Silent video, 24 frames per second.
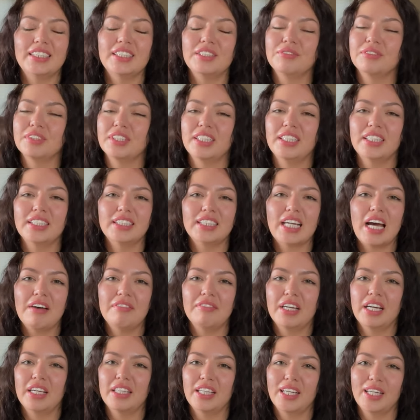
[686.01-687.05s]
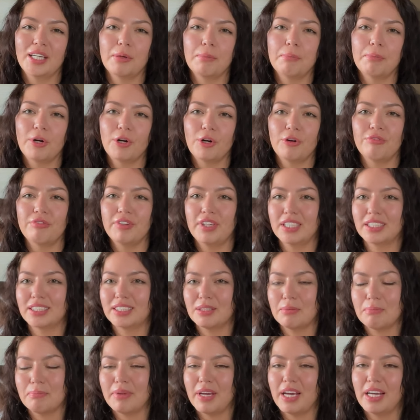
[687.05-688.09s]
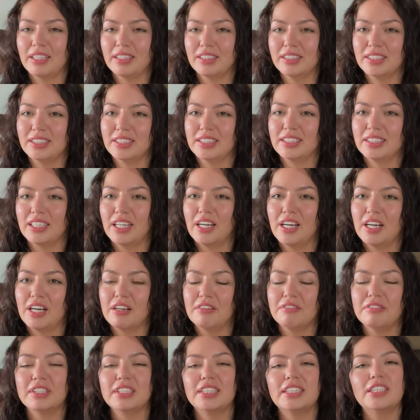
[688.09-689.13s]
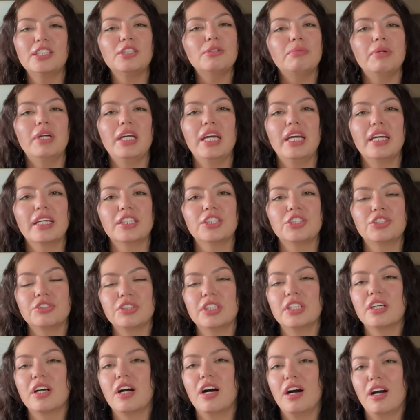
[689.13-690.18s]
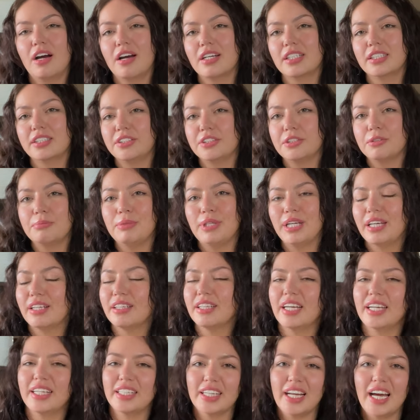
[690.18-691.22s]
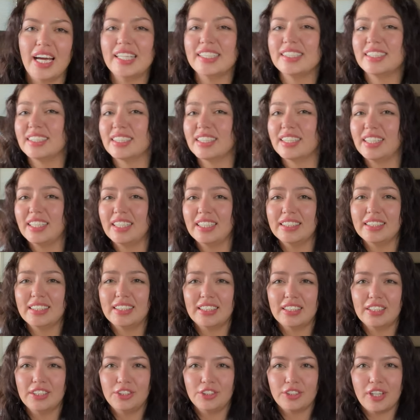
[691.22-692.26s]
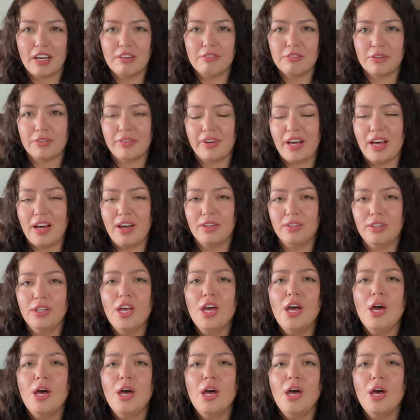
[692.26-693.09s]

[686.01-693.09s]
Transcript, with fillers: It really does have that like perfect balance of it still being a street car, still being like nice and easy to drive around,